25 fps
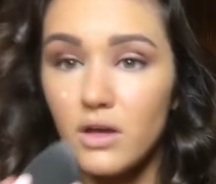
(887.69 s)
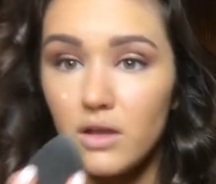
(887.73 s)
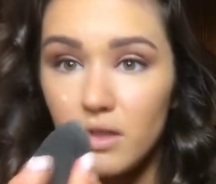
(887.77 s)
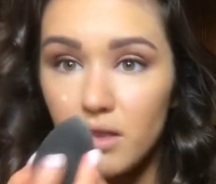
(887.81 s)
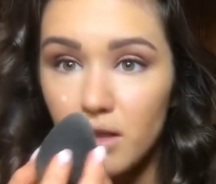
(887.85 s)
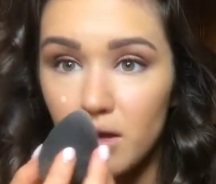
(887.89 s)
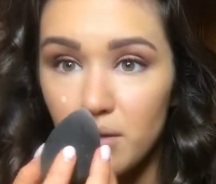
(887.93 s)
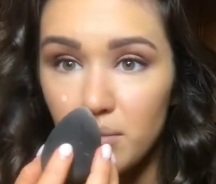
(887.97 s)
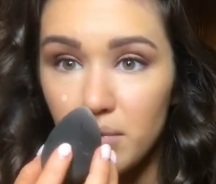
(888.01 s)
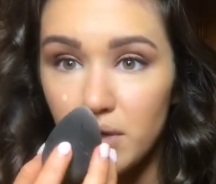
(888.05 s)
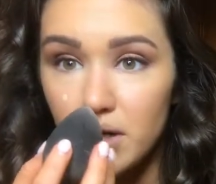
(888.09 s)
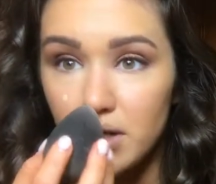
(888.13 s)

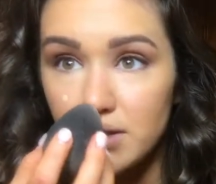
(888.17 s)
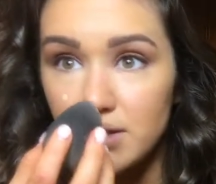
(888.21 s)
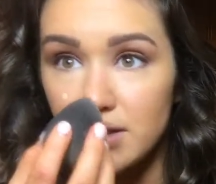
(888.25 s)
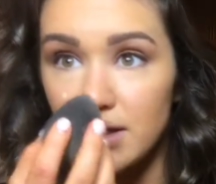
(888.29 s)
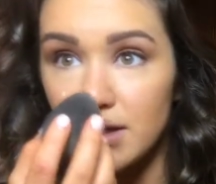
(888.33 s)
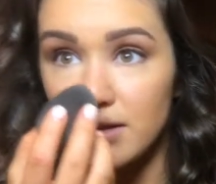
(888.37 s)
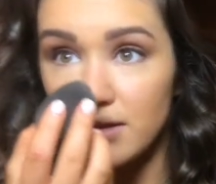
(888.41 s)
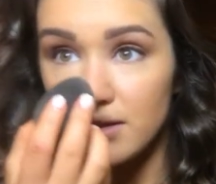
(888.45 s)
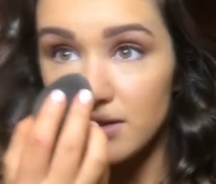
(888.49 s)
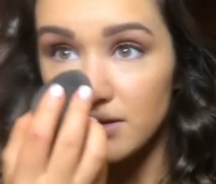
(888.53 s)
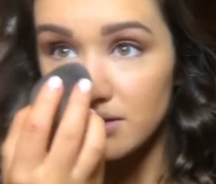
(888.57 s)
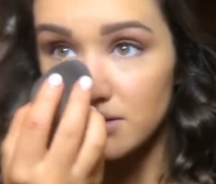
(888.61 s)
Then I'm going to
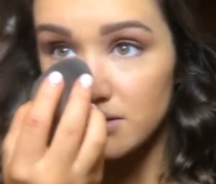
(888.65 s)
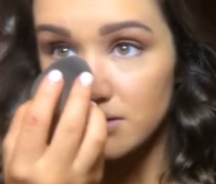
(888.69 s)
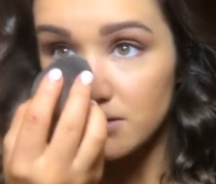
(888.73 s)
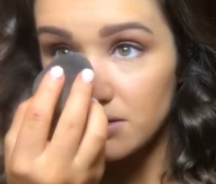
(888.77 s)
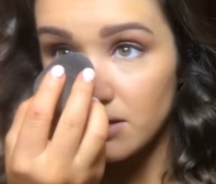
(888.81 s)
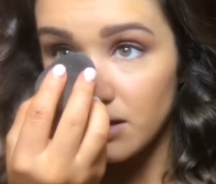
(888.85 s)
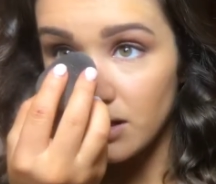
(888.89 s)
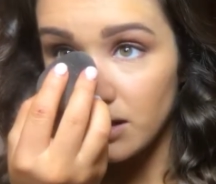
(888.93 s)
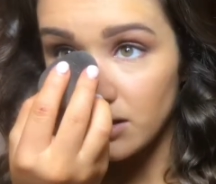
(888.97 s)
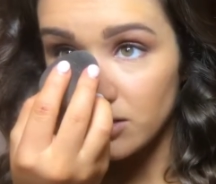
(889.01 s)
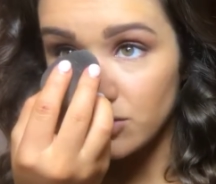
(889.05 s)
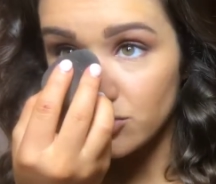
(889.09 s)
take this
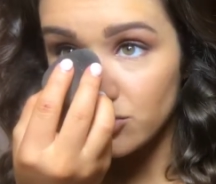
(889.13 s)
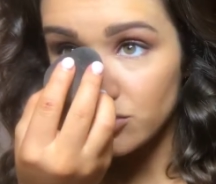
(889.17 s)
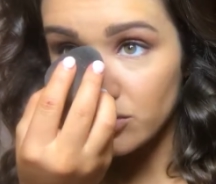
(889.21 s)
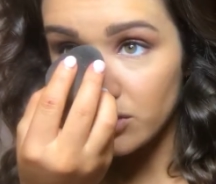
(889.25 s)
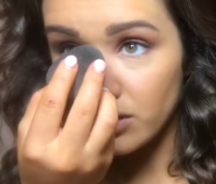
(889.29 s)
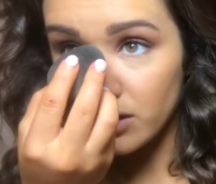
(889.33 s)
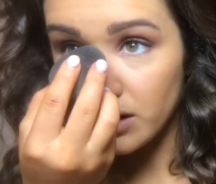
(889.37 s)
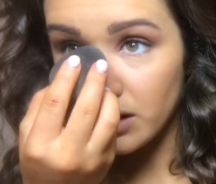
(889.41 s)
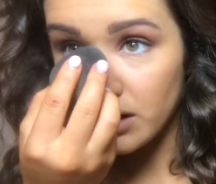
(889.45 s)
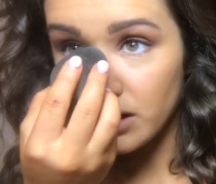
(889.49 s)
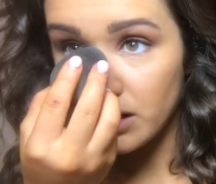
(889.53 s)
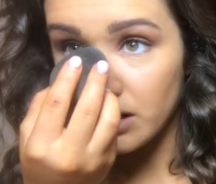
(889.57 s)

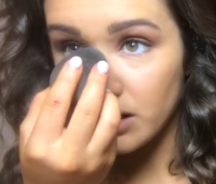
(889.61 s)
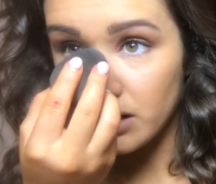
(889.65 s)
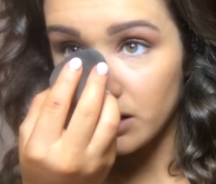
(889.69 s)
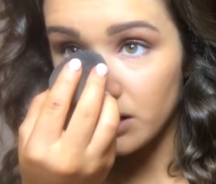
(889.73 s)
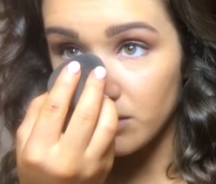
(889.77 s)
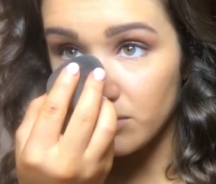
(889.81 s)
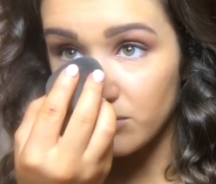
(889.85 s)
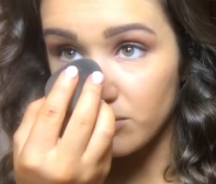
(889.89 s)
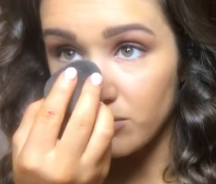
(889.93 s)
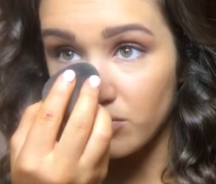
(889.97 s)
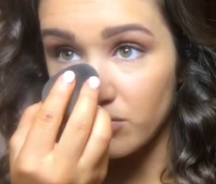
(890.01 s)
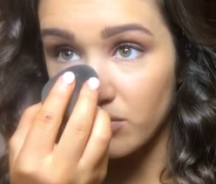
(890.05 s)
extra right here.
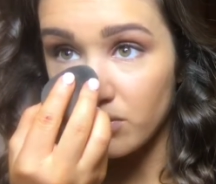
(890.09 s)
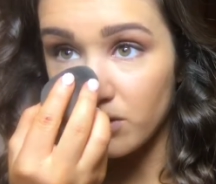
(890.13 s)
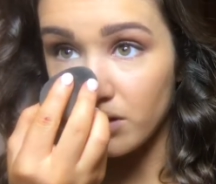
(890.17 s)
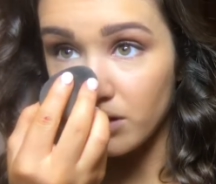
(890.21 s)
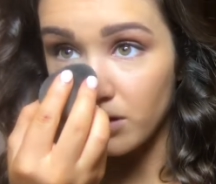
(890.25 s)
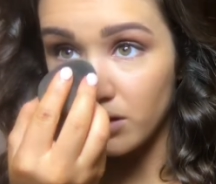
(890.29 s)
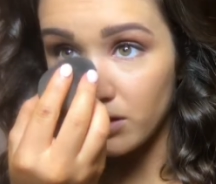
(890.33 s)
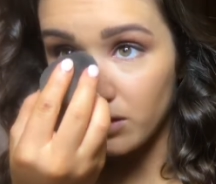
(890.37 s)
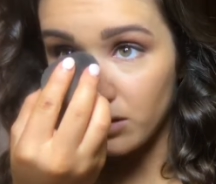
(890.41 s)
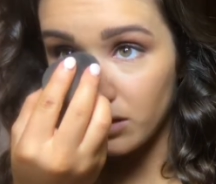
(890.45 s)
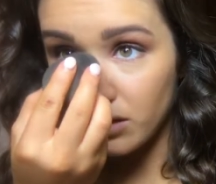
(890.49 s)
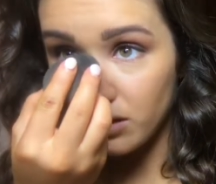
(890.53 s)
I'm just going
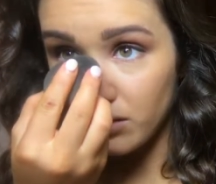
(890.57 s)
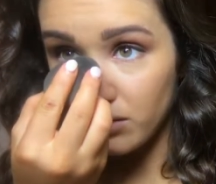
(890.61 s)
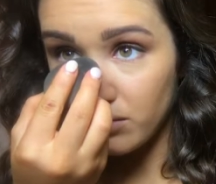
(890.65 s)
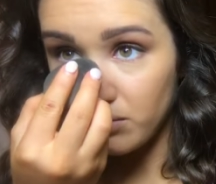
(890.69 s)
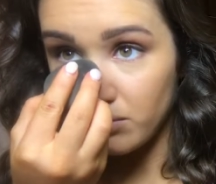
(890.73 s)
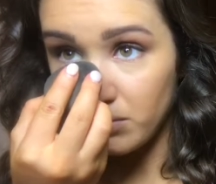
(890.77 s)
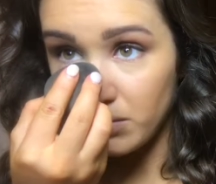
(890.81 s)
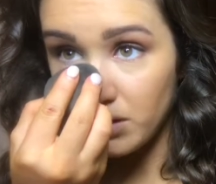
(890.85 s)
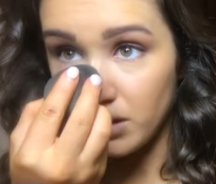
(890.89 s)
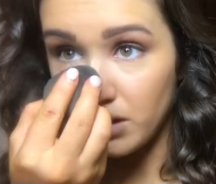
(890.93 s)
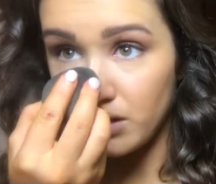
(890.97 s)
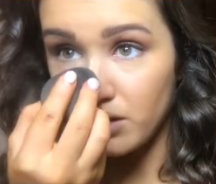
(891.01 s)
to go
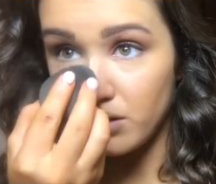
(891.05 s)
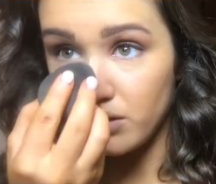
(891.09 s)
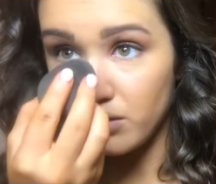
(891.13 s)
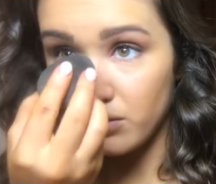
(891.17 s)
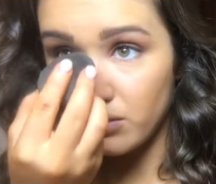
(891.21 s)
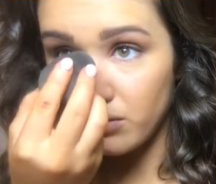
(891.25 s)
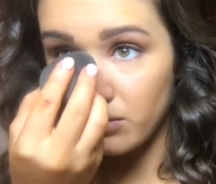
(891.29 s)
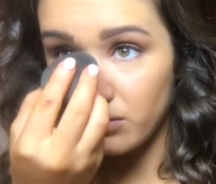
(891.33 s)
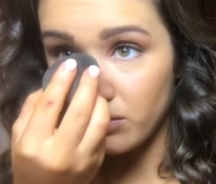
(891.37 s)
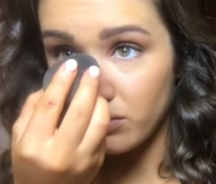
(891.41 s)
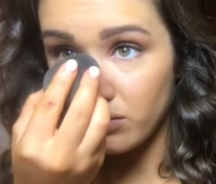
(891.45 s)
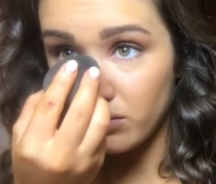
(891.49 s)
down my
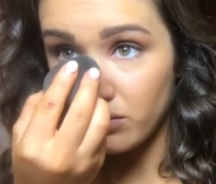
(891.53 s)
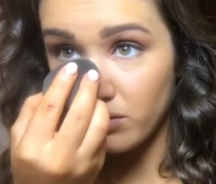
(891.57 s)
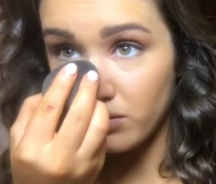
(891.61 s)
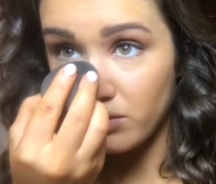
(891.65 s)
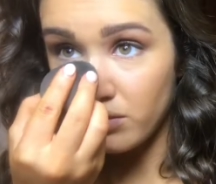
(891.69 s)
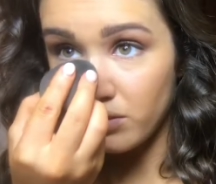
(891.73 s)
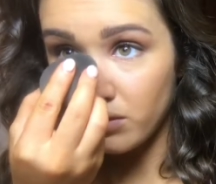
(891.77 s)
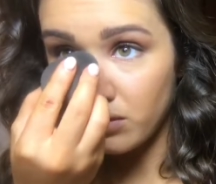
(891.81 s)
nose.